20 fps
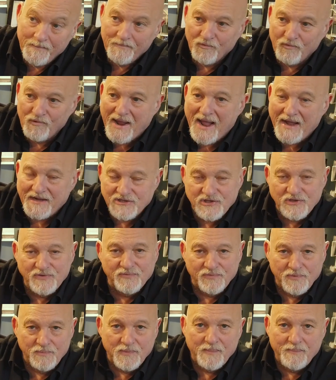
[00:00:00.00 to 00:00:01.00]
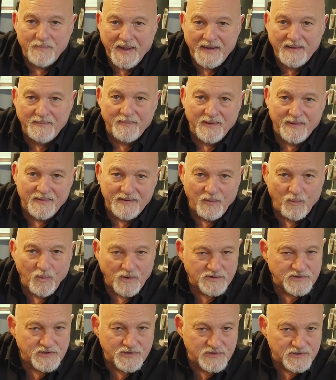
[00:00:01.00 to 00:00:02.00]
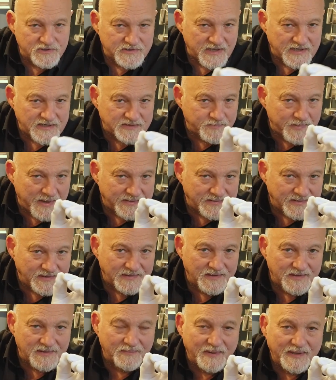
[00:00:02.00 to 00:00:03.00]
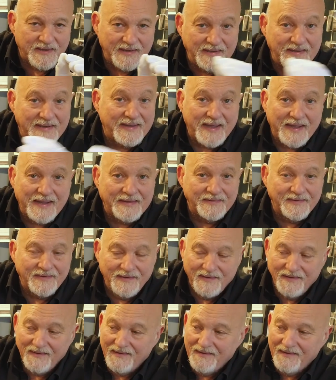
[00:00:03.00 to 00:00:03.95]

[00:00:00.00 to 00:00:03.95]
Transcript: reaction from the paper and it wants to just expand a little bit, it can.